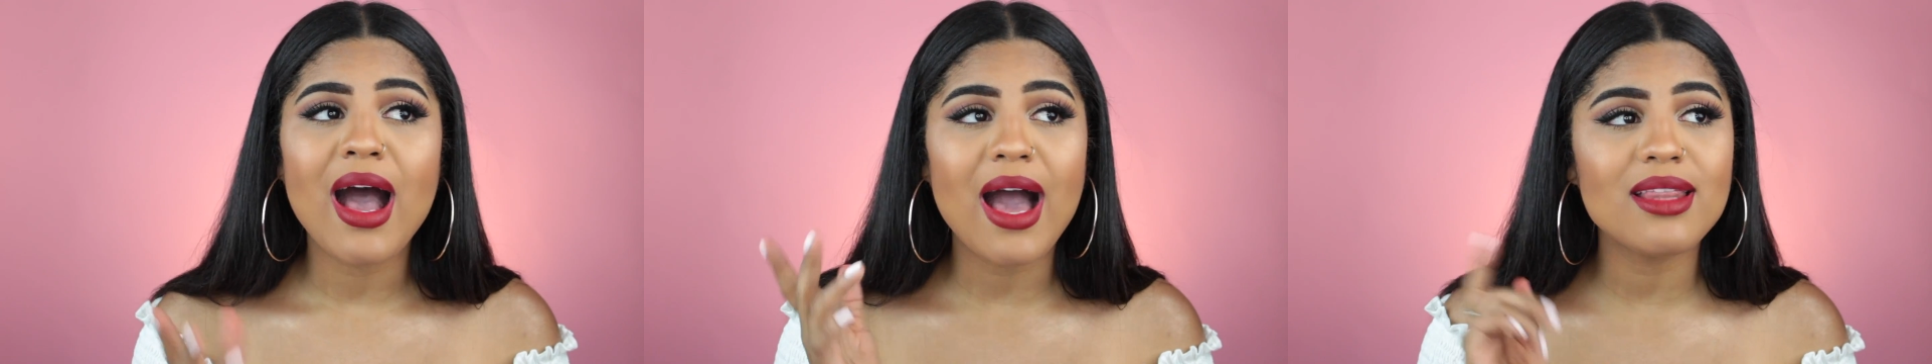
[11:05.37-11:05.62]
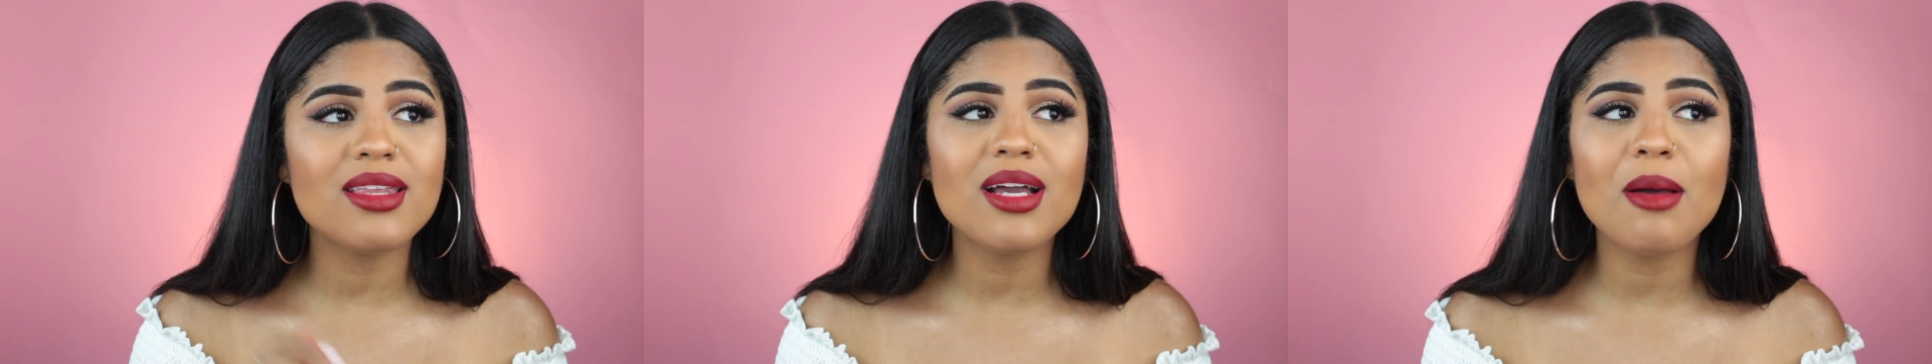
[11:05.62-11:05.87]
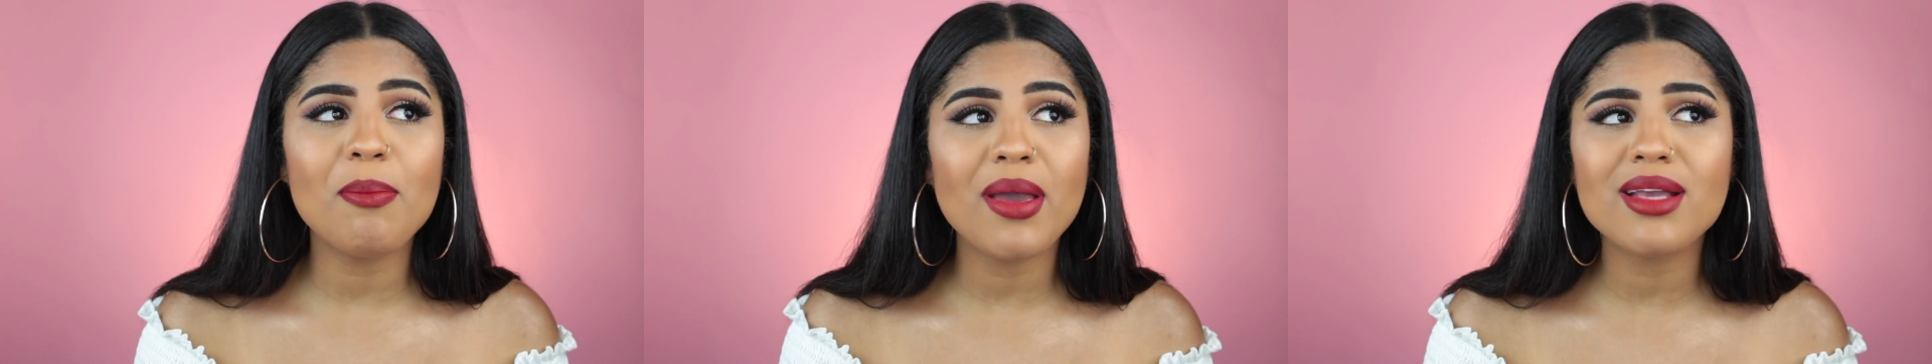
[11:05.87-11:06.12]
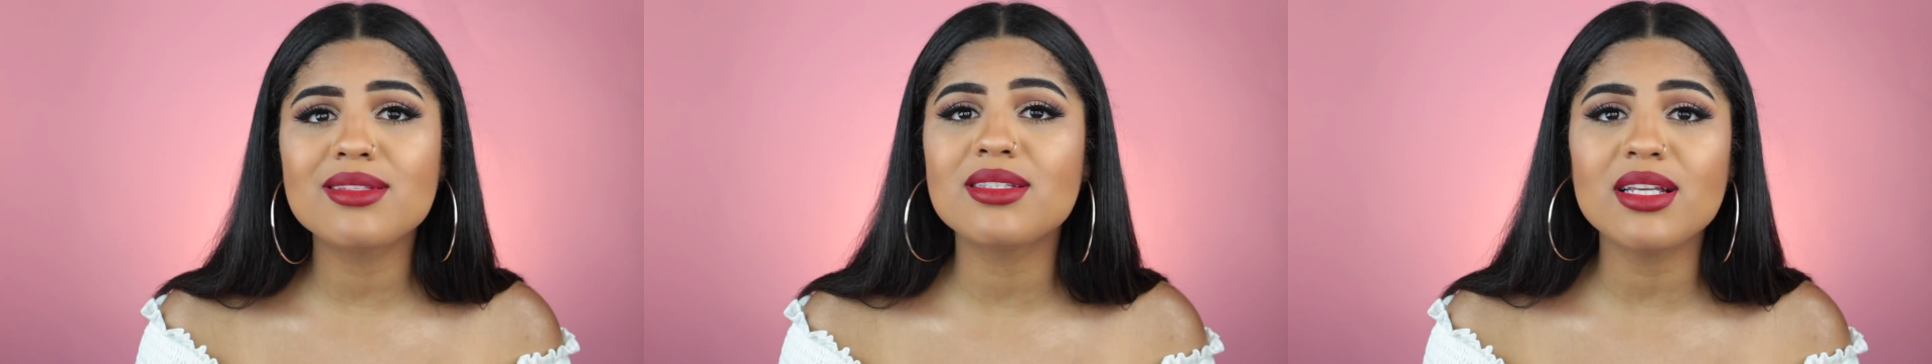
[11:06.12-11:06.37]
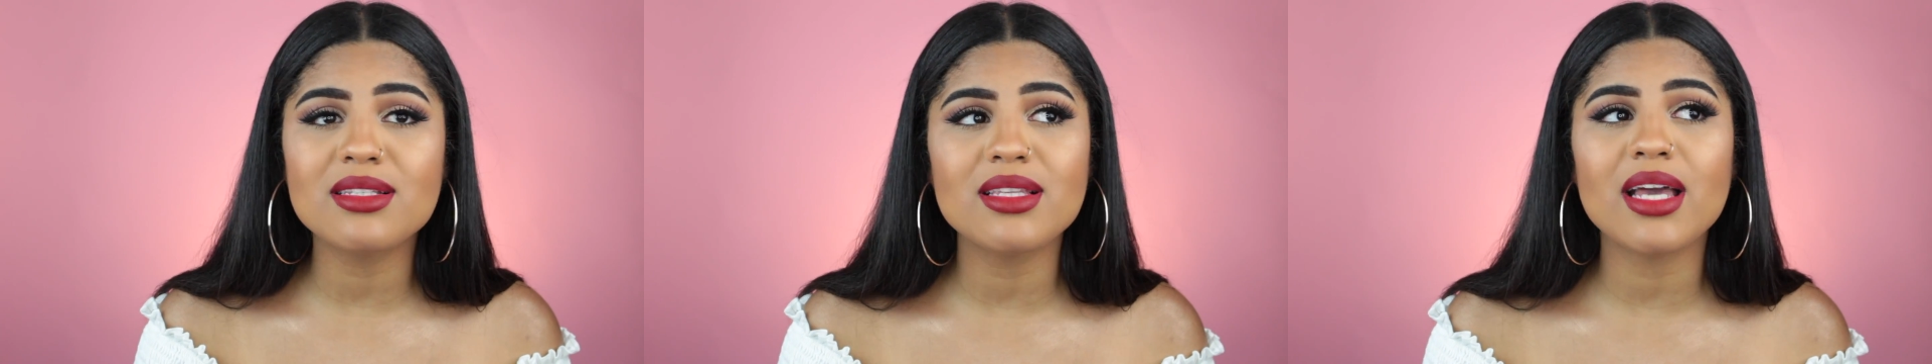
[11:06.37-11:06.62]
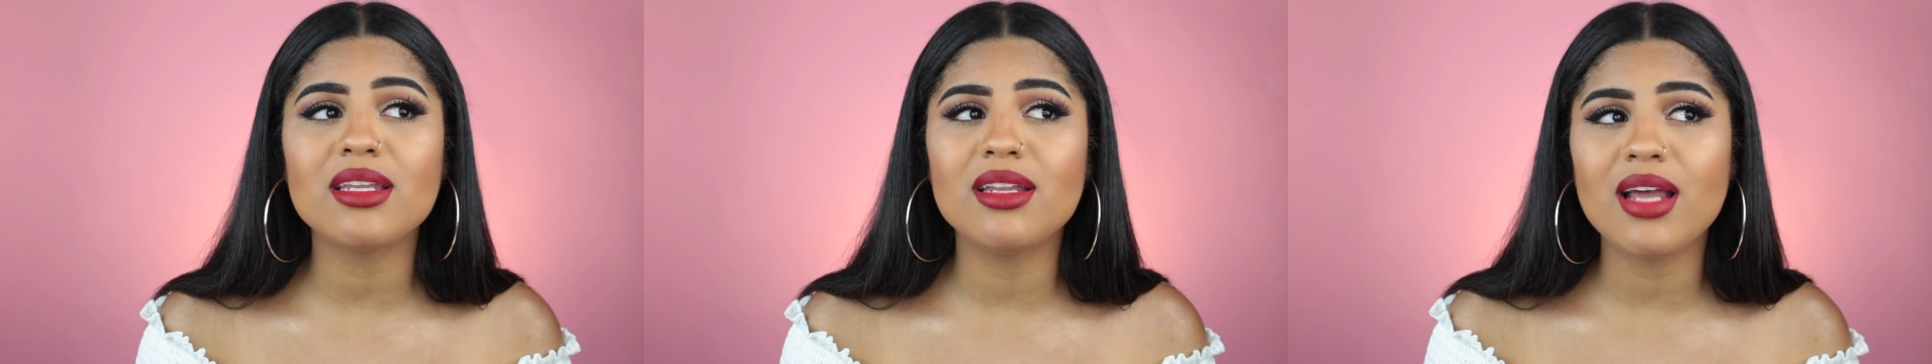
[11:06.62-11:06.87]
I think I paid
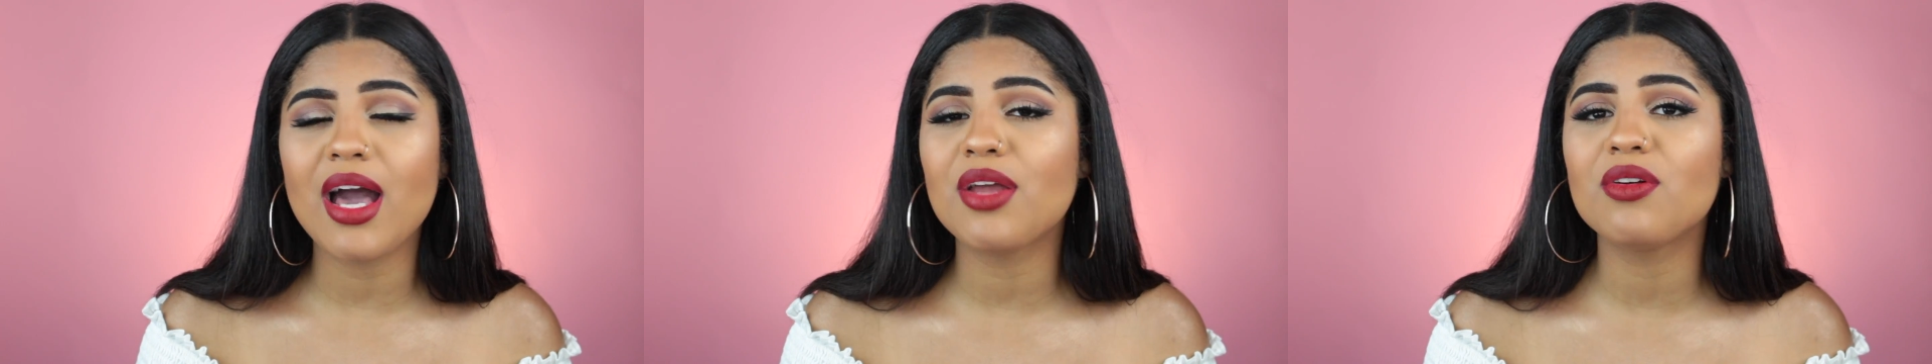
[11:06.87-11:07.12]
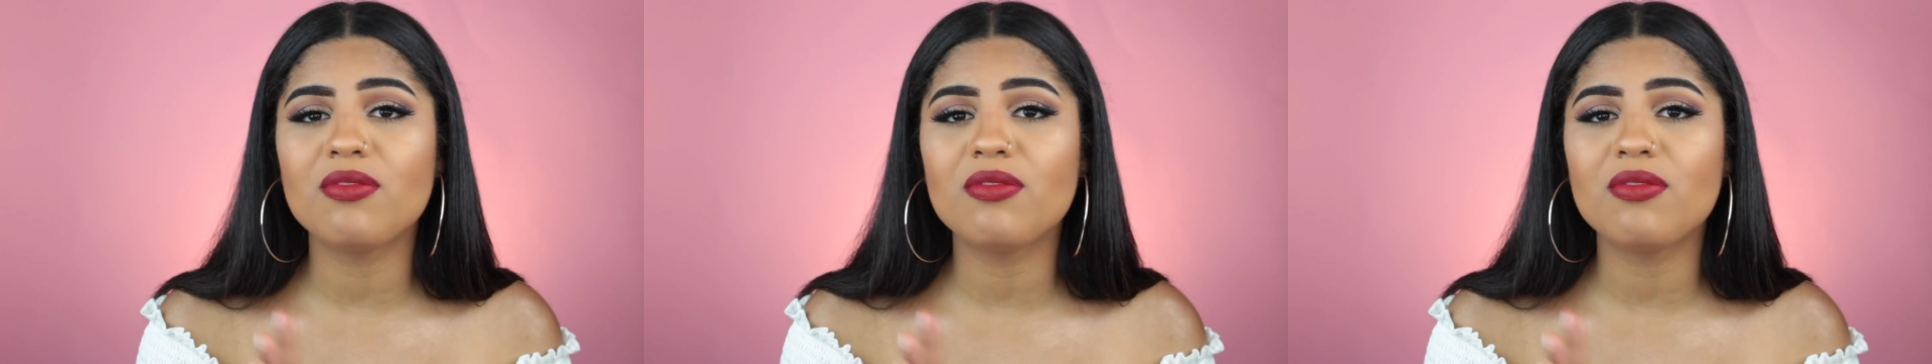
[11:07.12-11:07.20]
$6.99